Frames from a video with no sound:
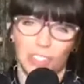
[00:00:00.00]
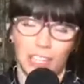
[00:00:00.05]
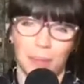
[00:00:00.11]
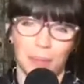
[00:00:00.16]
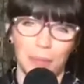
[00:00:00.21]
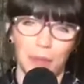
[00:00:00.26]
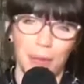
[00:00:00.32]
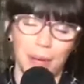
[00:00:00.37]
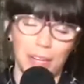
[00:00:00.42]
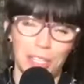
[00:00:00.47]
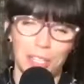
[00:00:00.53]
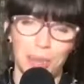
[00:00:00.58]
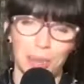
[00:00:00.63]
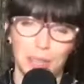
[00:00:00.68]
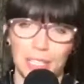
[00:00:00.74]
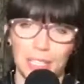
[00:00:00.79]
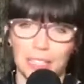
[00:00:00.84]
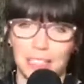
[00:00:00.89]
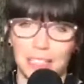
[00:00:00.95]
I'm actually
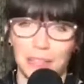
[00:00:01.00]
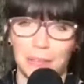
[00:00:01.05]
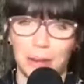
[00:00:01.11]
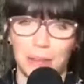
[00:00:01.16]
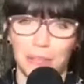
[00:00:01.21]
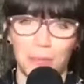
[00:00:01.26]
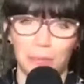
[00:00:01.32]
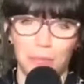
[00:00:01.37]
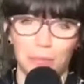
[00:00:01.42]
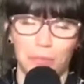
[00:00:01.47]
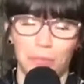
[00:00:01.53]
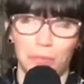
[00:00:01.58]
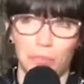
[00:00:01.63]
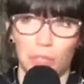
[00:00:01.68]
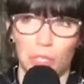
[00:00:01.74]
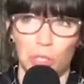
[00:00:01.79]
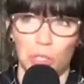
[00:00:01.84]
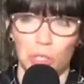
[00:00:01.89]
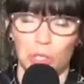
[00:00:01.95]
releasing my
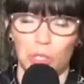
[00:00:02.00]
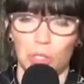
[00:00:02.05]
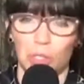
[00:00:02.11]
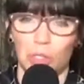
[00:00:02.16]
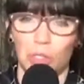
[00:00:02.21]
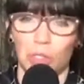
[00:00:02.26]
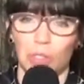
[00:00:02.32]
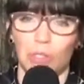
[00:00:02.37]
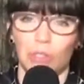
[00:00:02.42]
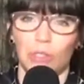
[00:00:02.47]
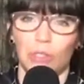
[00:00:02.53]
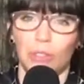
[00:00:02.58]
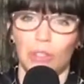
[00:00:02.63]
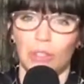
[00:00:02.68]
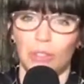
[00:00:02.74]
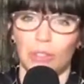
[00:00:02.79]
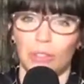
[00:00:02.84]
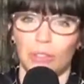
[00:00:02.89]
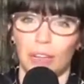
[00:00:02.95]
first
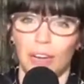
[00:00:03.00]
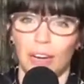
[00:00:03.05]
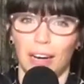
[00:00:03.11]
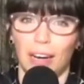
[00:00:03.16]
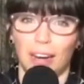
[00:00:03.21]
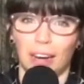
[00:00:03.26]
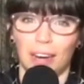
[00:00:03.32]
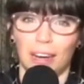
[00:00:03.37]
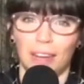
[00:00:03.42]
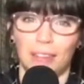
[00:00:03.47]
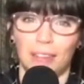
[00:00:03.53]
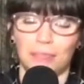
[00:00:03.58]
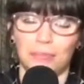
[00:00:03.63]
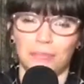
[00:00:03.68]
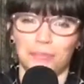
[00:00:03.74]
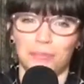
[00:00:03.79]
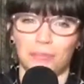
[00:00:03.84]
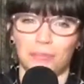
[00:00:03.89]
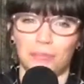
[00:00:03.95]

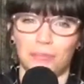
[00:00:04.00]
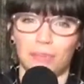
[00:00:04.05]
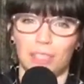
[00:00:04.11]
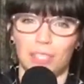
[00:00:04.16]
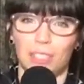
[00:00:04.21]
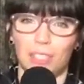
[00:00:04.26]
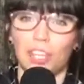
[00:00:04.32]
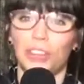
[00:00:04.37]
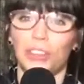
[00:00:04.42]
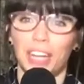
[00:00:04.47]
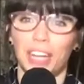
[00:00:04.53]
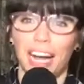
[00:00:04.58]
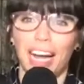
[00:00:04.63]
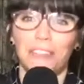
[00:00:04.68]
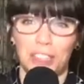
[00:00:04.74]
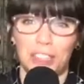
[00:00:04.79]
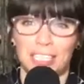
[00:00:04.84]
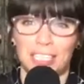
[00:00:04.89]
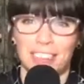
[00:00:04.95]
song that
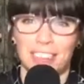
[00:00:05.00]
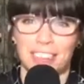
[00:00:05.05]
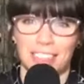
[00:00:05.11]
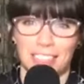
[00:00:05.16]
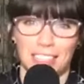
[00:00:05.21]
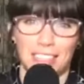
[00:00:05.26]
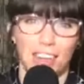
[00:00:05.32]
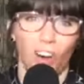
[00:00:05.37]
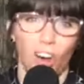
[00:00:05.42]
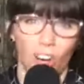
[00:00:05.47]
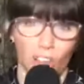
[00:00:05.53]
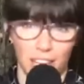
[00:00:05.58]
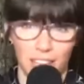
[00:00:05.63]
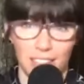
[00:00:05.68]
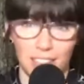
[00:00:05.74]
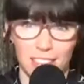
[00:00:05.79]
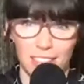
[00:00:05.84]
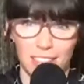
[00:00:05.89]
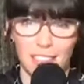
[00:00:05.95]
I've written in
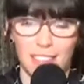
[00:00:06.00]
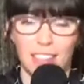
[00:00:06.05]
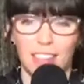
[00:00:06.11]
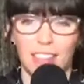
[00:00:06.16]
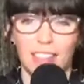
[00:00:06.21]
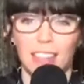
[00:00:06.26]
August.